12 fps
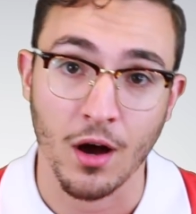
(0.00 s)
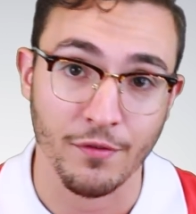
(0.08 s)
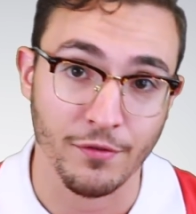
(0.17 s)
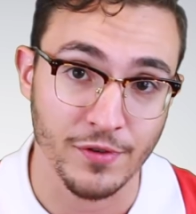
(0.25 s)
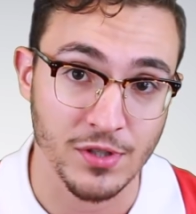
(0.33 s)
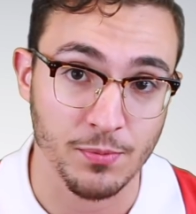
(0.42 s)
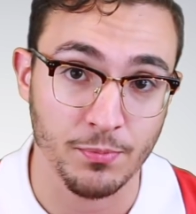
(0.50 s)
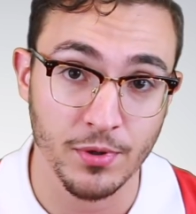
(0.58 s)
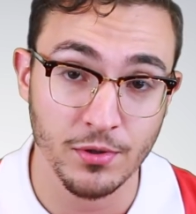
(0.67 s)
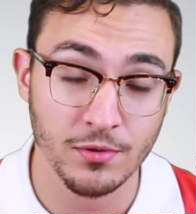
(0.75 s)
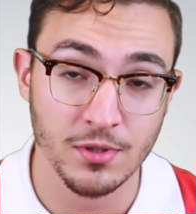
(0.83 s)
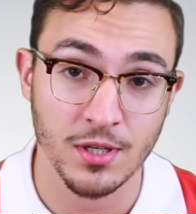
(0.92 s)
off of his
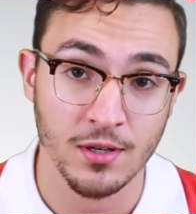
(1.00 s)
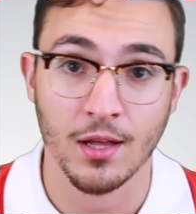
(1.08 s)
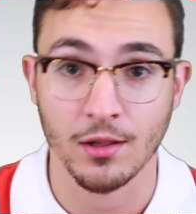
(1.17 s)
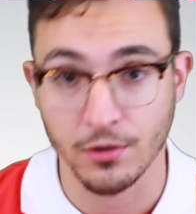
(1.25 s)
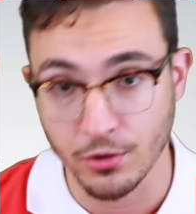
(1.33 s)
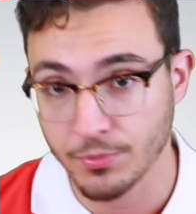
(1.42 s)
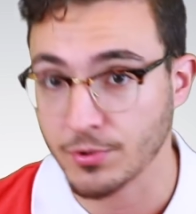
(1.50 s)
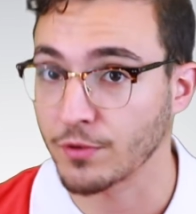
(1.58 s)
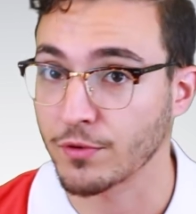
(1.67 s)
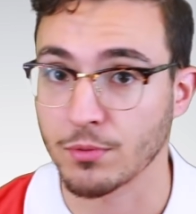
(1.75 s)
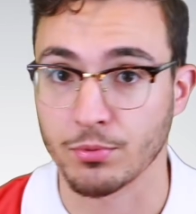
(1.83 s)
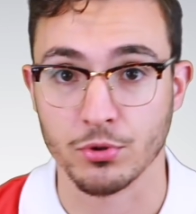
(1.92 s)
boot and looped
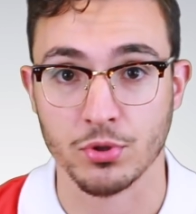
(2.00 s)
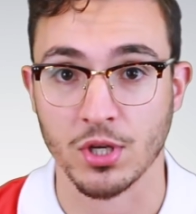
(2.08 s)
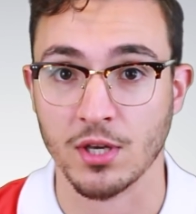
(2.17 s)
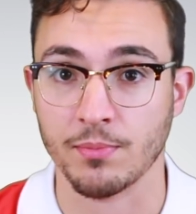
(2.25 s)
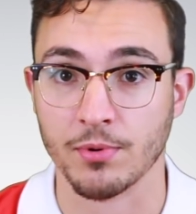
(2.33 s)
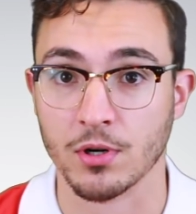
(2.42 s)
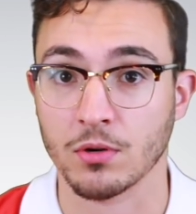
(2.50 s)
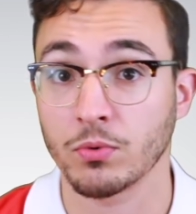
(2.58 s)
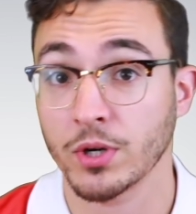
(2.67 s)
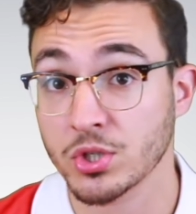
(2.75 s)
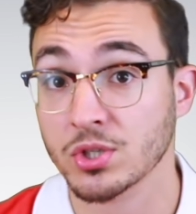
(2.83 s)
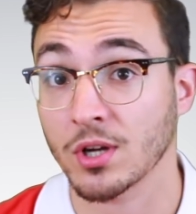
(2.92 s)
over the Bruges keeper,
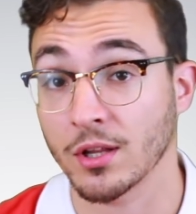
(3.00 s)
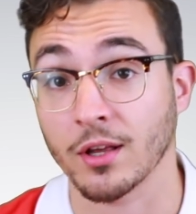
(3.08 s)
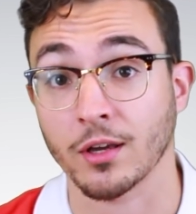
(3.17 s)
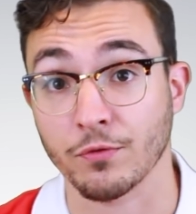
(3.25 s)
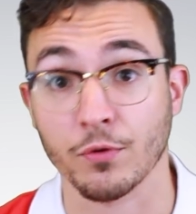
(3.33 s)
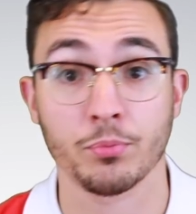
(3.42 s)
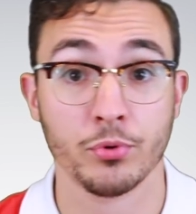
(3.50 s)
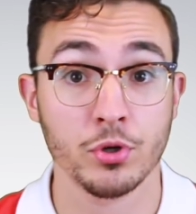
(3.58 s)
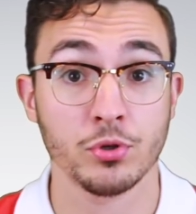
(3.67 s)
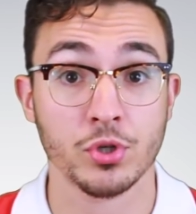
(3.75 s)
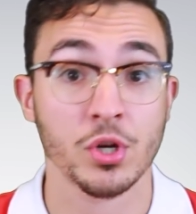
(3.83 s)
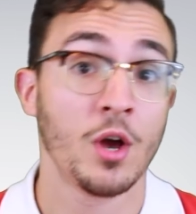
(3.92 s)
which, unlucky for
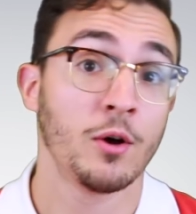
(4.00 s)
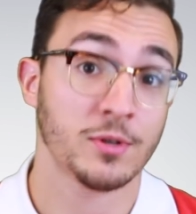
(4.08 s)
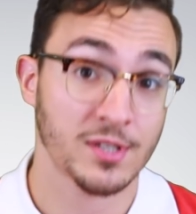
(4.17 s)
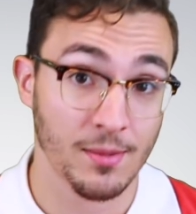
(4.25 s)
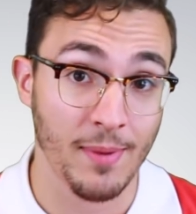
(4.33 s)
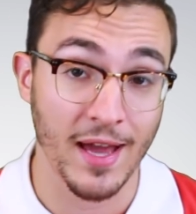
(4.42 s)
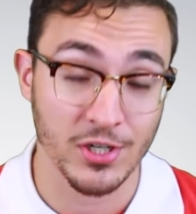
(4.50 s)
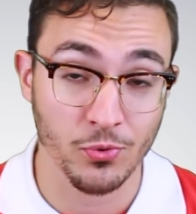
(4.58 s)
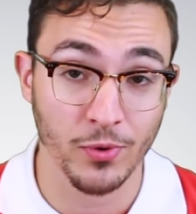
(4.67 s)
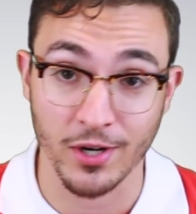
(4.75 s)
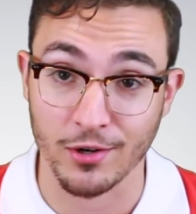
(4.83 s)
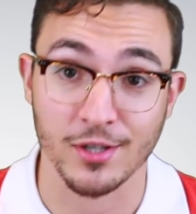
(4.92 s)
Bruges, was the match
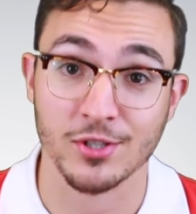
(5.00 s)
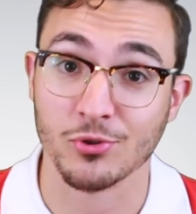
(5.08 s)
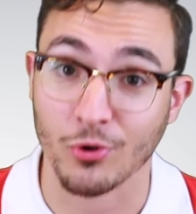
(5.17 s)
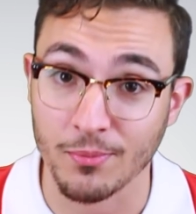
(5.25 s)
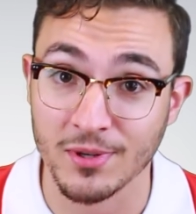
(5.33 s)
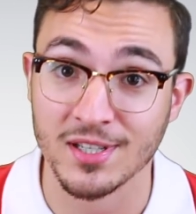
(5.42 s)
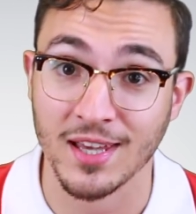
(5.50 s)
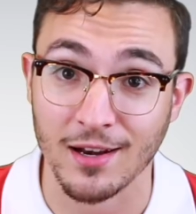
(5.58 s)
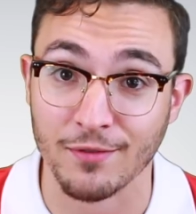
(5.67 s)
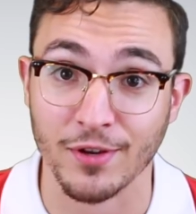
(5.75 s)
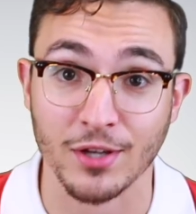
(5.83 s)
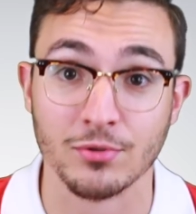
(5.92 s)
winner, as Dortmund get
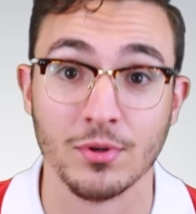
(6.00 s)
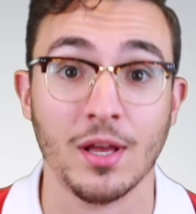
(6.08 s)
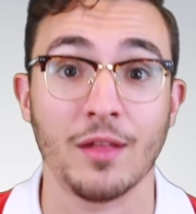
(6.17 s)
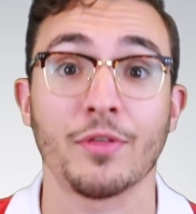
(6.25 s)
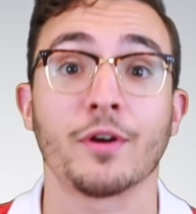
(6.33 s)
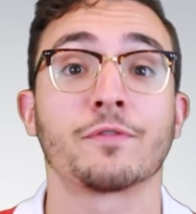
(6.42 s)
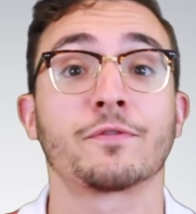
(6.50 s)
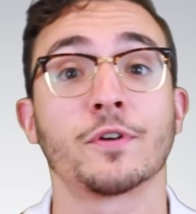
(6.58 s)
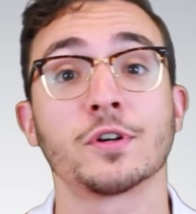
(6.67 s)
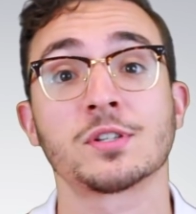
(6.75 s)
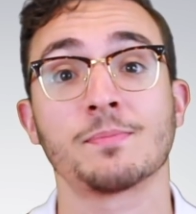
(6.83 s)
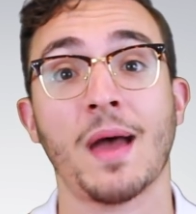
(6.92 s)
a victory in their
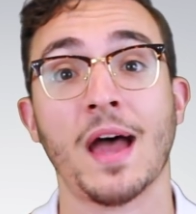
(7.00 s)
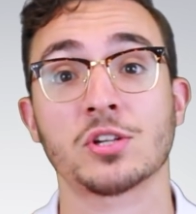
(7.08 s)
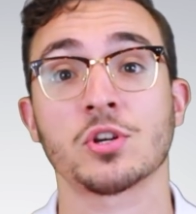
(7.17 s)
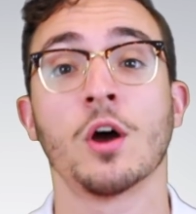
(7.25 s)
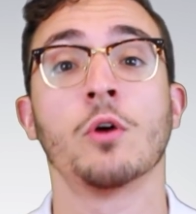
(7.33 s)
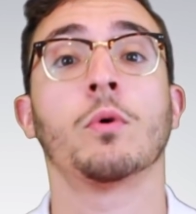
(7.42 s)
first match,